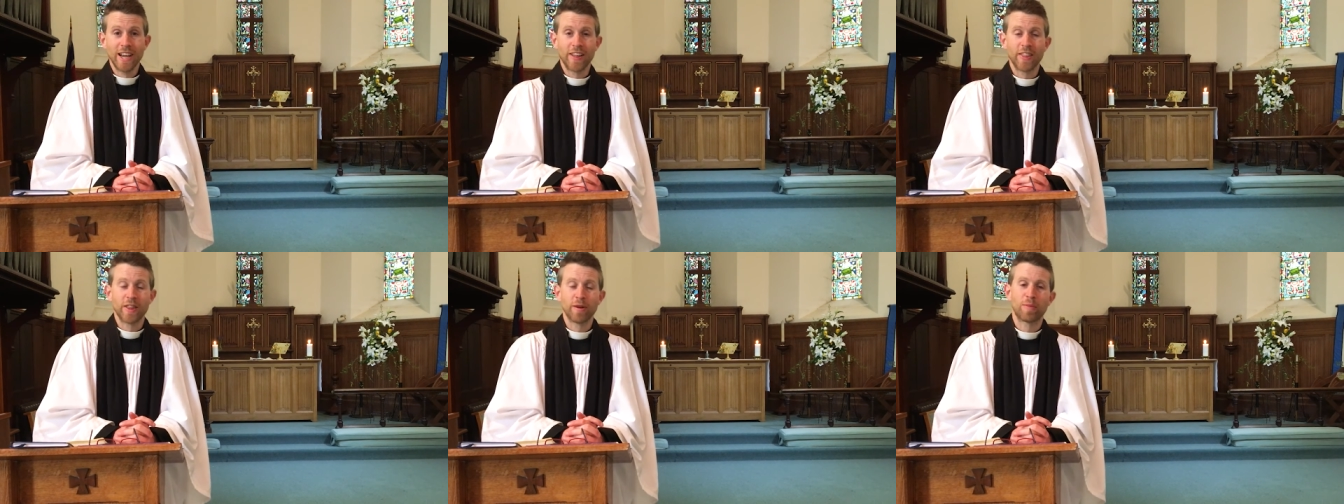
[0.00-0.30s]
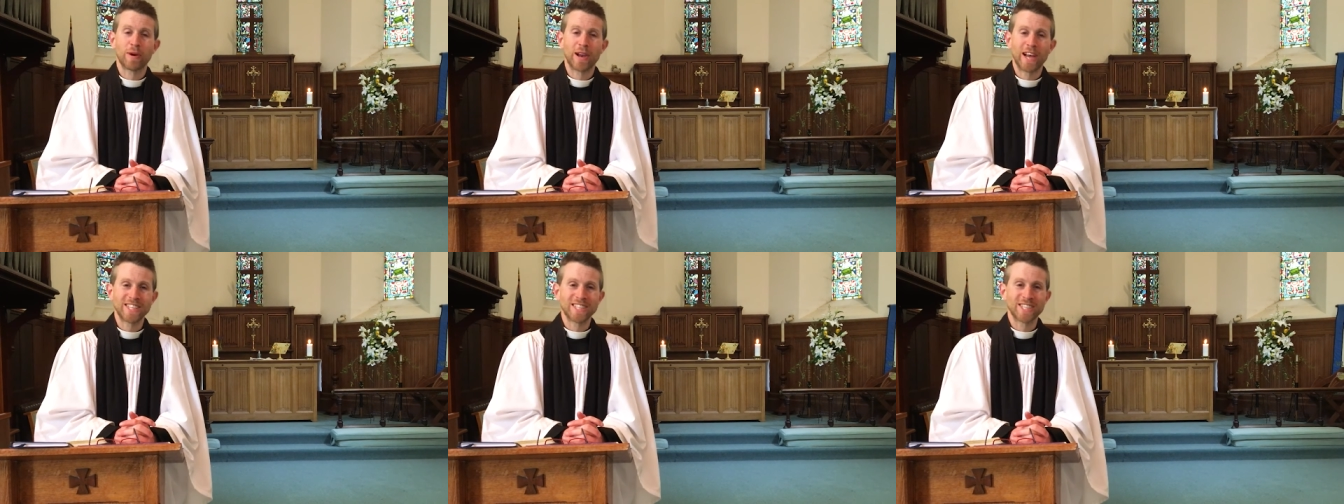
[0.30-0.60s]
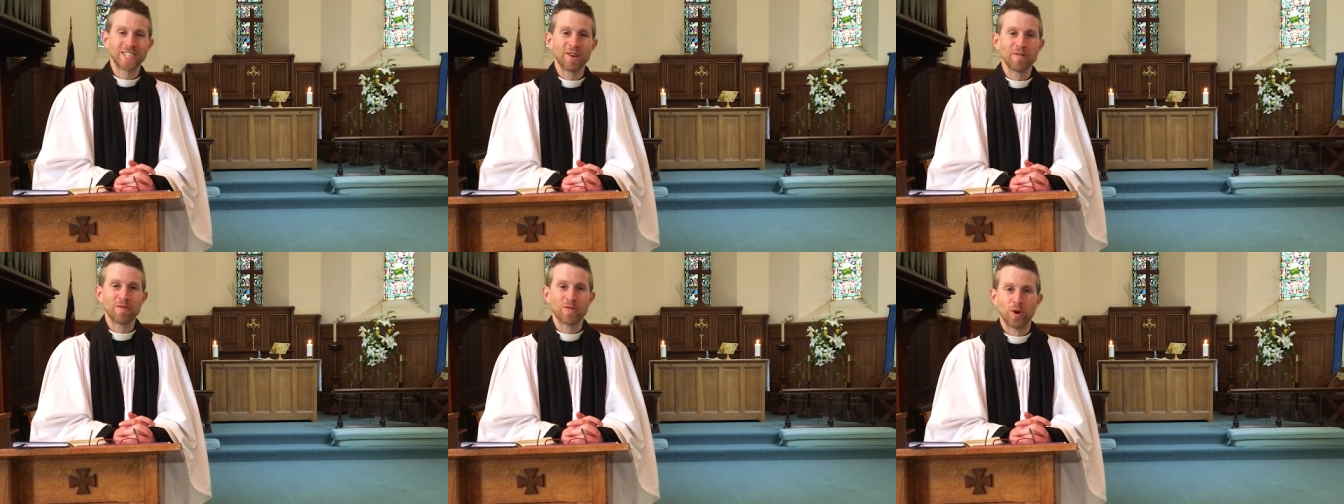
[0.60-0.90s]
And the
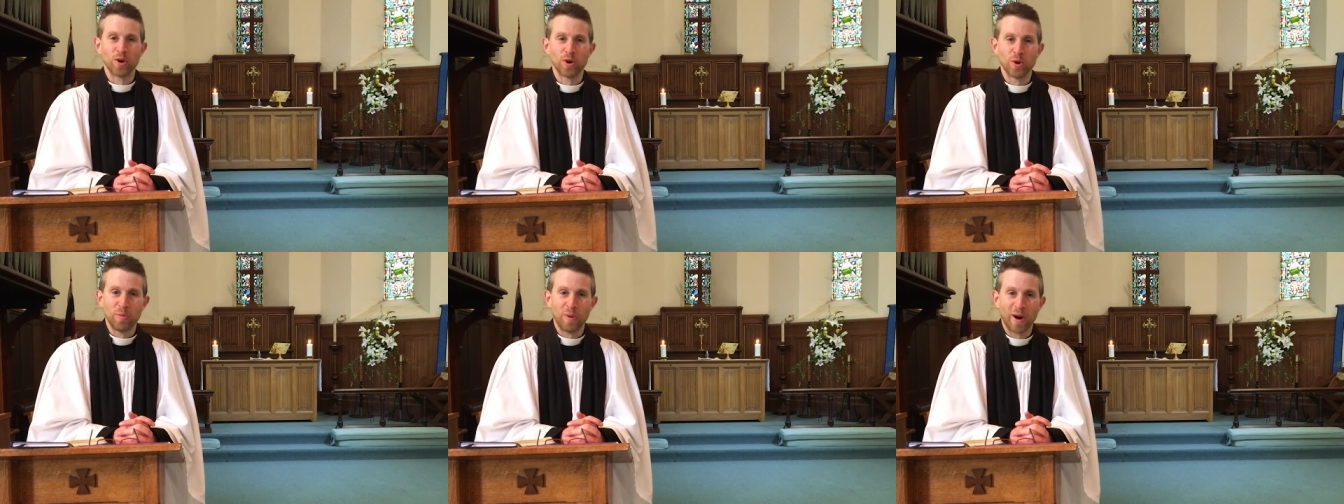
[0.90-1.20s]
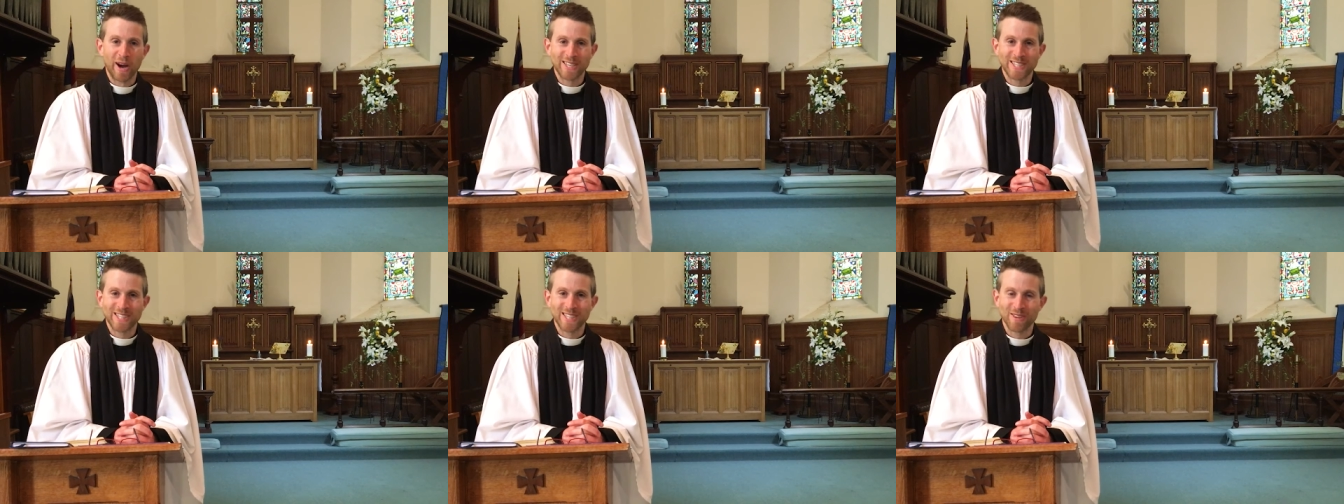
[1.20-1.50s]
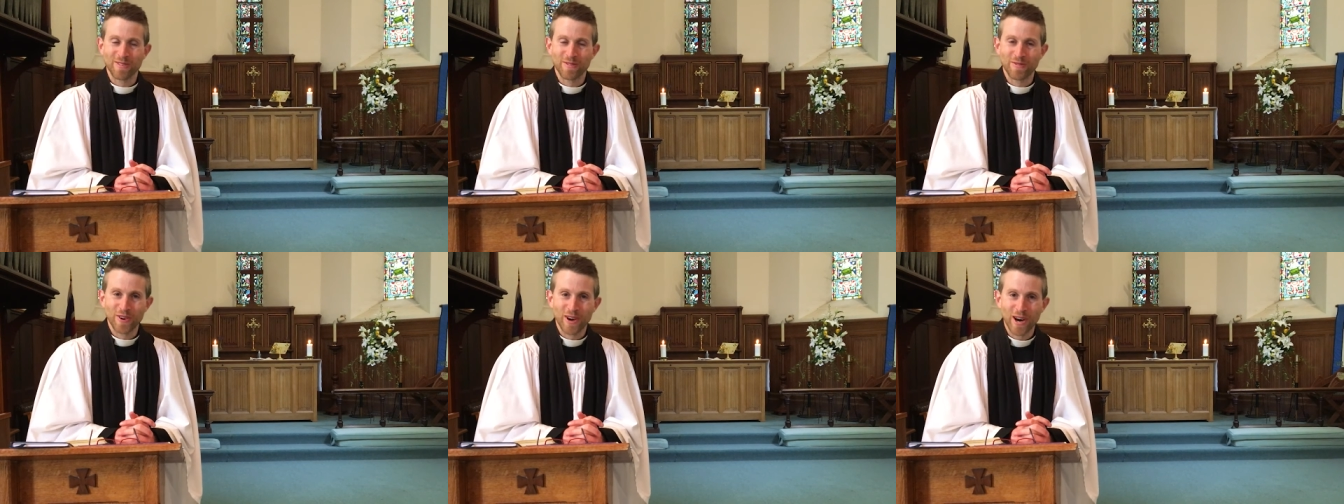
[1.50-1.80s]
blessing of God Almighty,
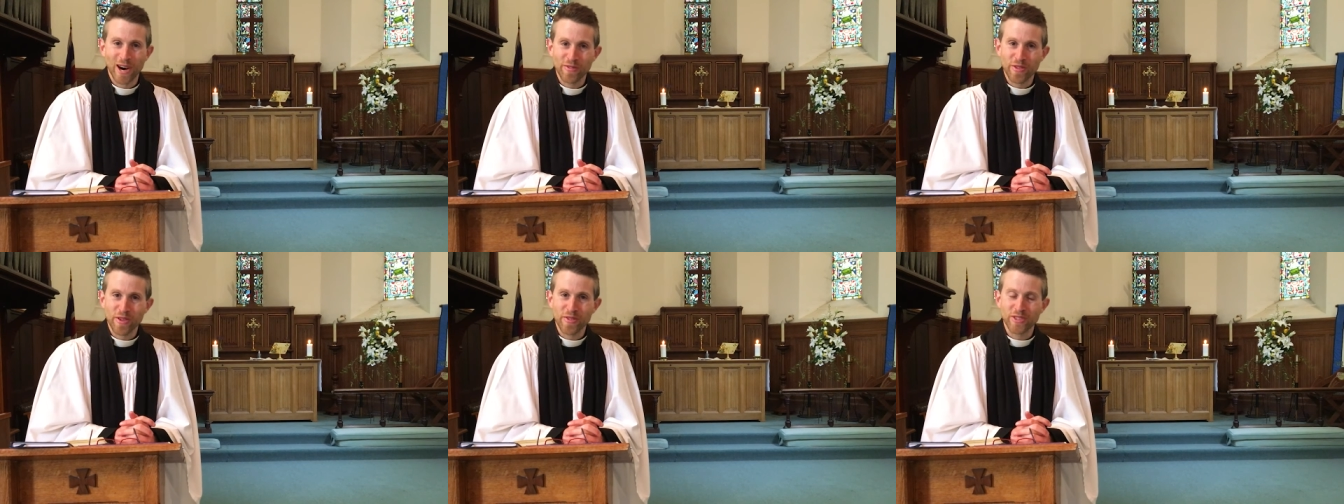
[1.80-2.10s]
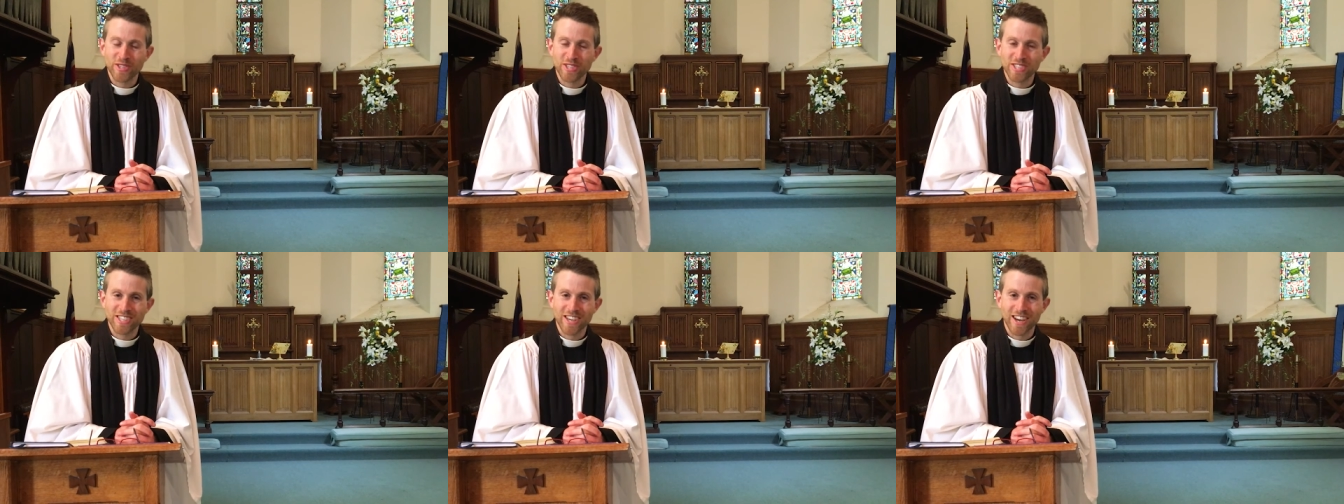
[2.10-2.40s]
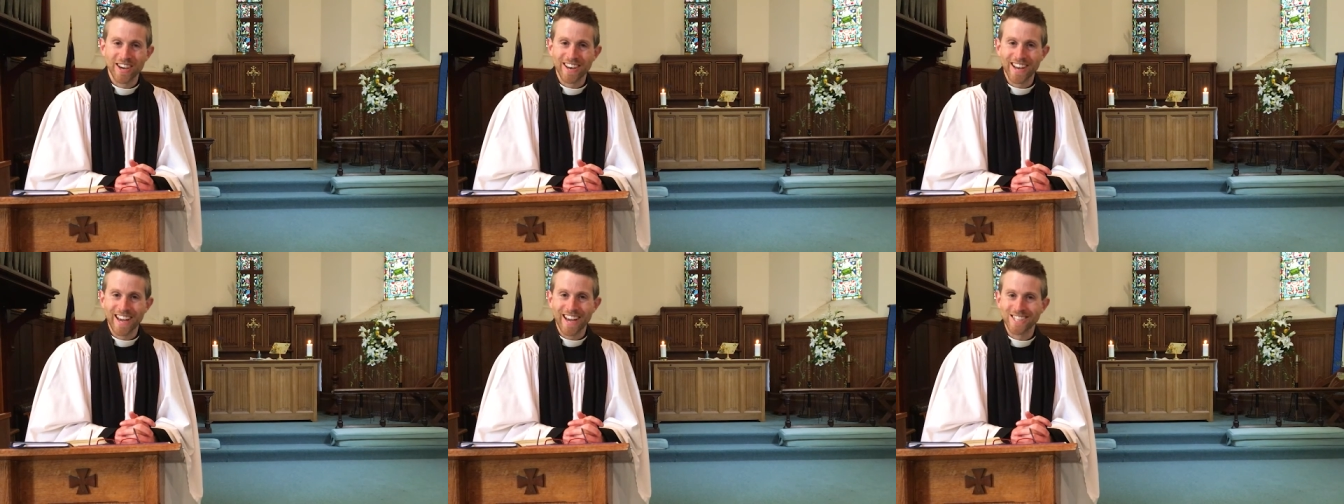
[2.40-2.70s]
the Father, the
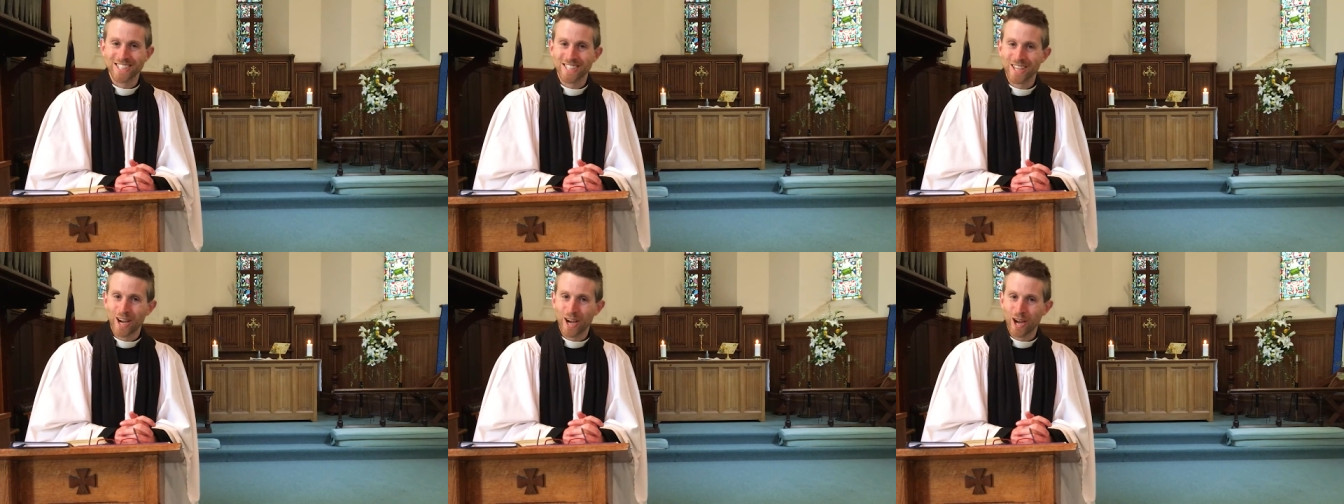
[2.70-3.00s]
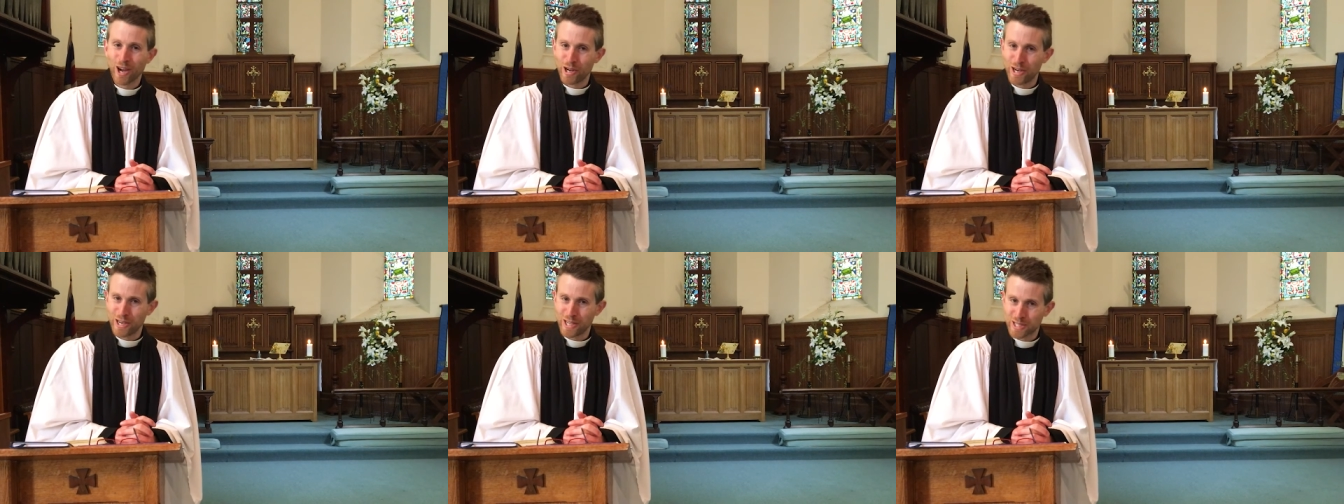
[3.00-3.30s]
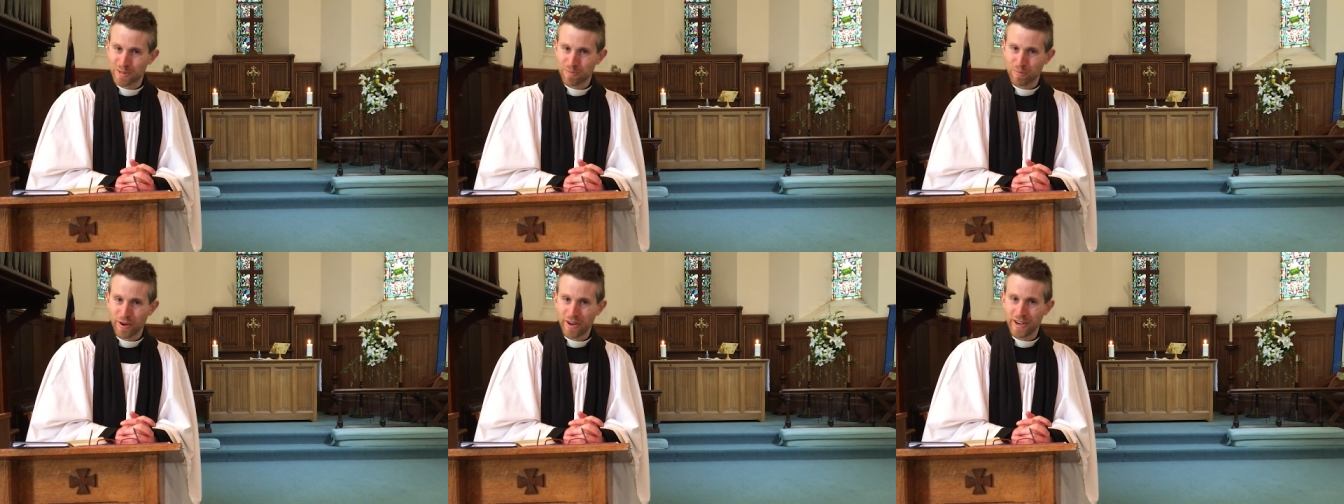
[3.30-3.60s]
Son, and the Holy
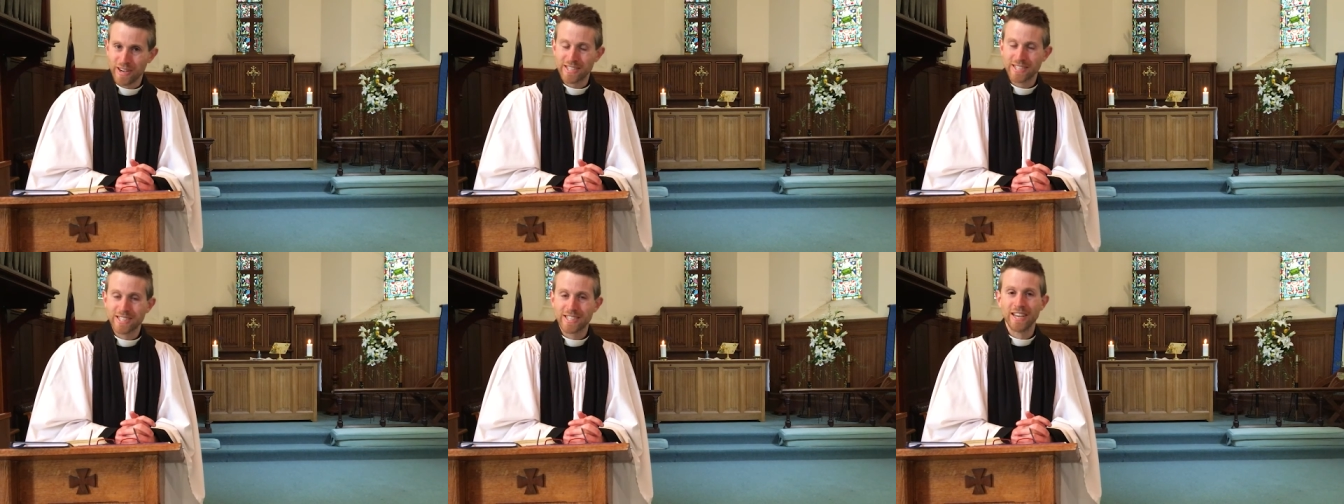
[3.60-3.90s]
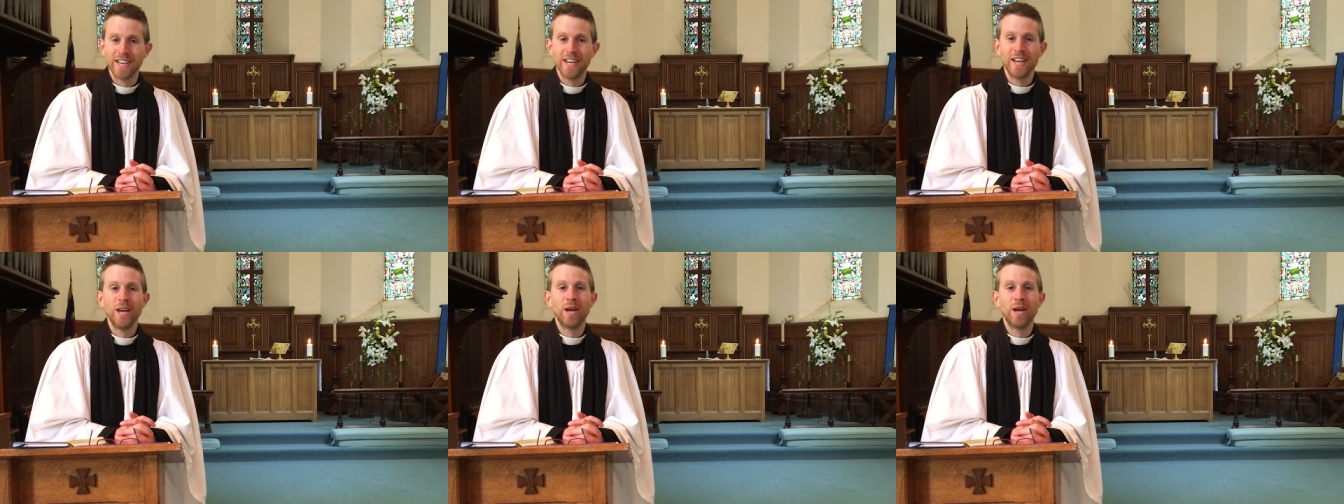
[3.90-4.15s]
Spirit